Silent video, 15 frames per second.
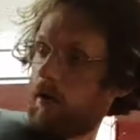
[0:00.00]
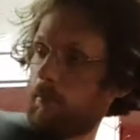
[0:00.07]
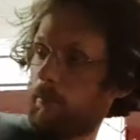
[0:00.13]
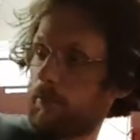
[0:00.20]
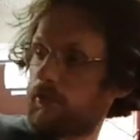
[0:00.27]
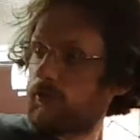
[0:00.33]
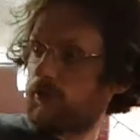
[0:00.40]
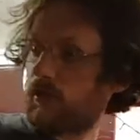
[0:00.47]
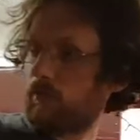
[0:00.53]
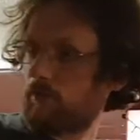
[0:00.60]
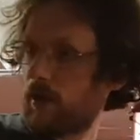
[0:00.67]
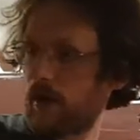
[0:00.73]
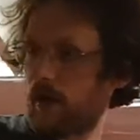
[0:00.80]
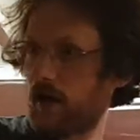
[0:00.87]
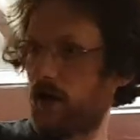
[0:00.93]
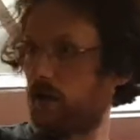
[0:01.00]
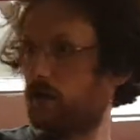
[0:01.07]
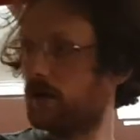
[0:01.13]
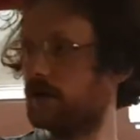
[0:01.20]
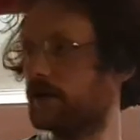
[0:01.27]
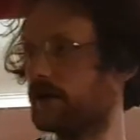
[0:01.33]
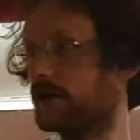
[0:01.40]
But somehow
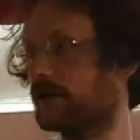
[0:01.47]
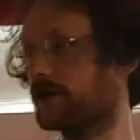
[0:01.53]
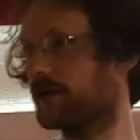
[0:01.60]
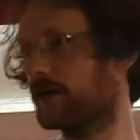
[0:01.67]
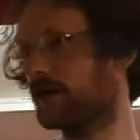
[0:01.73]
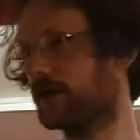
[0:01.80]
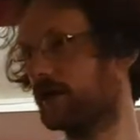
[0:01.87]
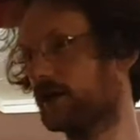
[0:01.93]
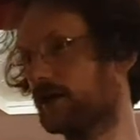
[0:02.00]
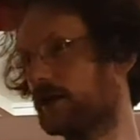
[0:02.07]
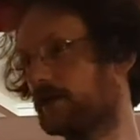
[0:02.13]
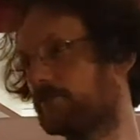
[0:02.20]
he